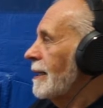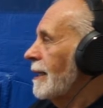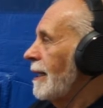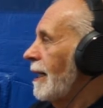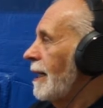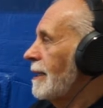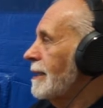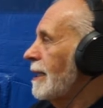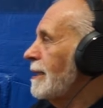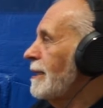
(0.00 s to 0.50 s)
You
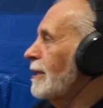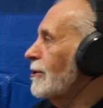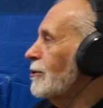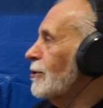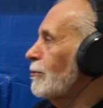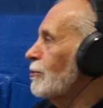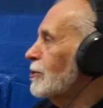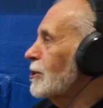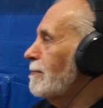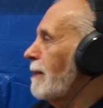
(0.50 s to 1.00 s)
know, they need
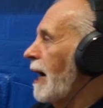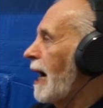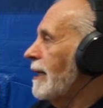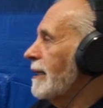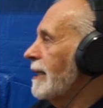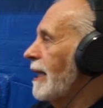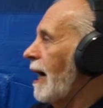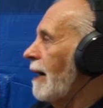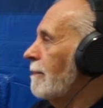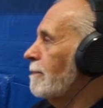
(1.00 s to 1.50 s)
to
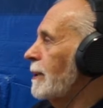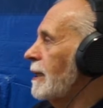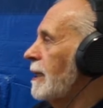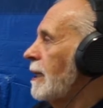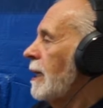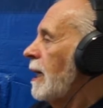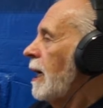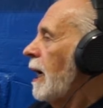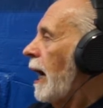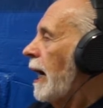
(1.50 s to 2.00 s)
smarten up.
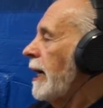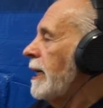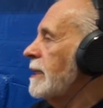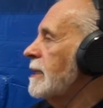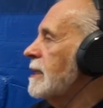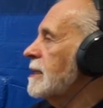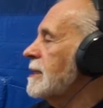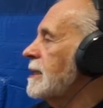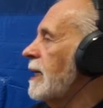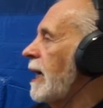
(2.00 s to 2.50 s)
I
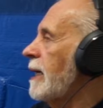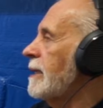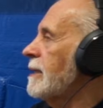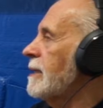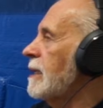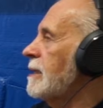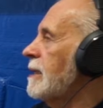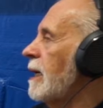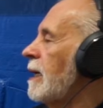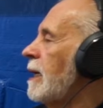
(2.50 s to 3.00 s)
understand
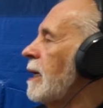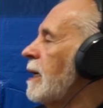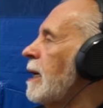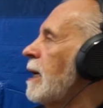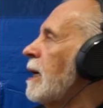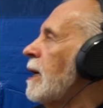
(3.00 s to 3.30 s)
that